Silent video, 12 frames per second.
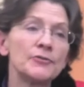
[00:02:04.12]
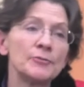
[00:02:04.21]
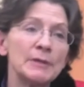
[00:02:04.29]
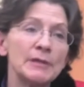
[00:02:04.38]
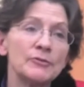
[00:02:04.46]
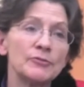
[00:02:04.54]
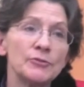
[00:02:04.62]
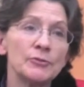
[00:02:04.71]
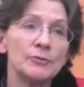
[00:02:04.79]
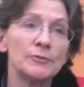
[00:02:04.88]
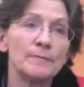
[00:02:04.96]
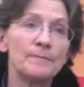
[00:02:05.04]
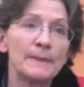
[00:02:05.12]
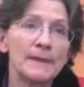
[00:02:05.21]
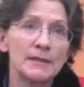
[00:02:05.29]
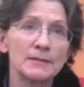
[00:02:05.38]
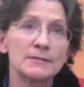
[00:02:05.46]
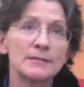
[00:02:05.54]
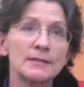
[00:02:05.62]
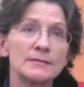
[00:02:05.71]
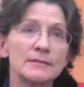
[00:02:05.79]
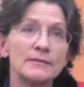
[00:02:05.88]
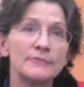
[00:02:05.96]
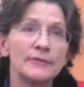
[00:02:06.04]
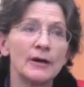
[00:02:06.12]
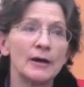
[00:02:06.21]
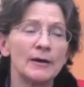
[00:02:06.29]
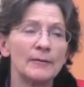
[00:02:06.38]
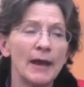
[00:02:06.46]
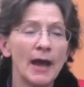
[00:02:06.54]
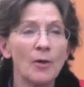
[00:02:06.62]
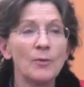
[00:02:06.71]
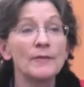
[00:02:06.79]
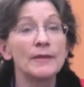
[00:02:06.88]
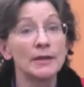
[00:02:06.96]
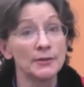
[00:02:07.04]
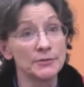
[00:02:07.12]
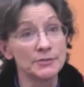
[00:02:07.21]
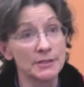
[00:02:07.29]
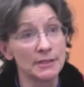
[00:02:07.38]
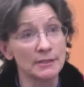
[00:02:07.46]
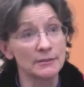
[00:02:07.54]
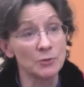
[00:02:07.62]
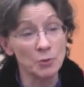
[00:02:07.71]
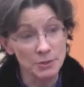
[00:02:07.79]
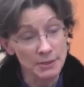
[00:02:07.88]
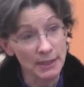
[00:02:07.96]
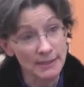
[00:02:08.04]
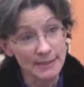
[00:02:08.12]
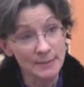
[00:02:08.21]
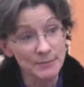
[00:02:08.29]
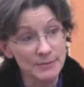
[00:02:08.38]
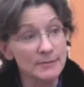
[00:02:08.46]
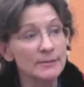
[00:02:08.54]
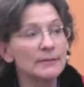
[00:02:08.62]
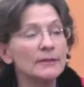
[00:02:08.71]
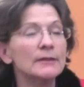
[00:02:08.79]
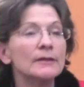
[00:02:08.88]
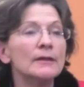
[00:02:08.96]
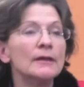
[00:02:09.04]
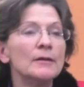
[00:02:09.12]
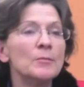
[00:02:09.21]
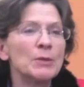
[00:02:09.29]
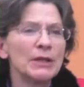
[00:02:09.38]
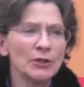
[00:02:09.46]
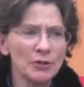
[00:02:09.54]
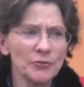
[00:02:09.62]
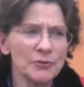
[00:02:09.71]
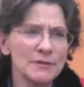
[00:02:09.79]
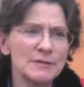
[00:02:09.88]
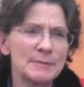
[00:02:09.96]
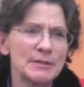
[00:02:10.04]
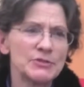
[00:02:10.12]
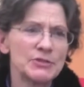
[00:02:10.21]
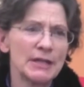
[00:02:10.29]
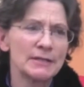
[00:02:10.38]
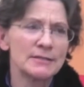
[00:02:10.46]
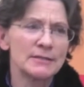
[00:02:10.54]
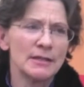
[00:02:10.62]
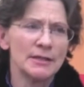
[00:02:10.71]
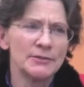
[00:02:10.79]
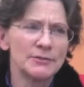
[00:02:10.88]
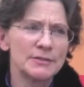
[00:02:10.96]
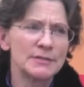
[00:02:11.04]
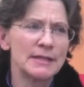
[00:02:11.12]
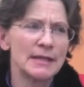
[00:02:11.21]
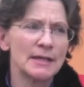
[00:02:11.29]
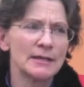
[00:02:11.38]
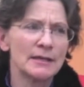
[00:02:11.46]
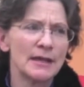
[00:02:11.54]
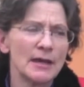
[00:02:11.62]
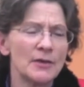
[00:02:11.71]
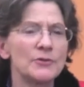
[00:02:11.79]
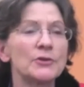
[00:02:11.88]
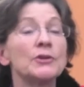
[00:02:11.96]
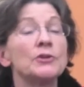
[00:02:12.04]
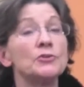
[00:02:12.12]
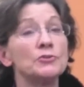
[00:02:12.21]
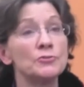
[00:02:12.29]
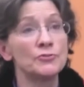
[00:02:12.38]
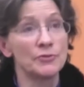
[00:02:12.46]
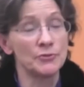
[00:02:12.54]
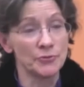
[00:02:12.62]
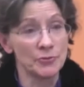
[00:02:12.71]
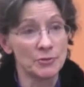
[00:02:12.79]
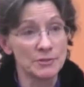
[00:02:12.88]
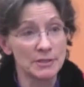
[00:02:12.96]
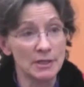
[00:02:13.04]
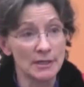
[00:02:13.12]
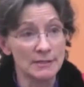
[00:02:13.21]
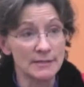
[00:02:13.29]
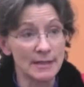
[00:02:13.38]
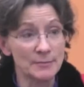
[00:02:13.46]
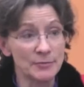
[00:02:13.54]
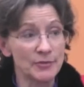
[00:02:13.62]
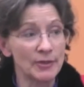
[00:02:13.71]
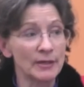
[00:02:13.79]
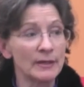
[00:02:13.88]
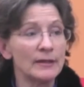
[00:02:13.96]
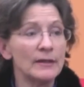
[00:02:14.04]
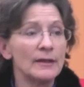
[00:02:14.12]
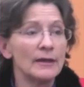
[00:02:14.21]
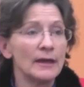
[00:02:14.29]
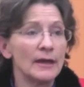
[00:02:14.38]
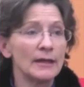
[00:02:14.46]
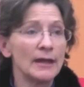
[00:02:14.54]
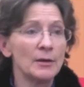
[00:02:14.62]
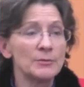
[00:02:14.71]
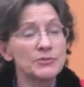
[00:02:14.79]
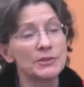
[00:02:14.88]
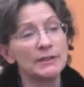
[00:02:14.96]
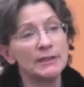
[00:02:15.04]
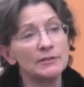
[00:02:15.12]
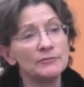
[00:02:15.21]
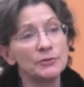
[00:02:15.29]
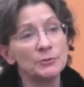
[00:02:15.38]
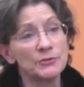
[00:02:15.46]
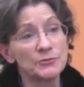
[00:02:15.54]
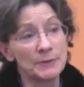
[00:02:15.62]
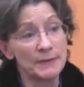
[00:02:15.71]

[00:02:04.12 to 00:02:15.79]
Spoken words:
me to get a sense of how well they understand course concepts, but it also gives me a chance to understand how they're going to use those course concepts and how it's going to influence what they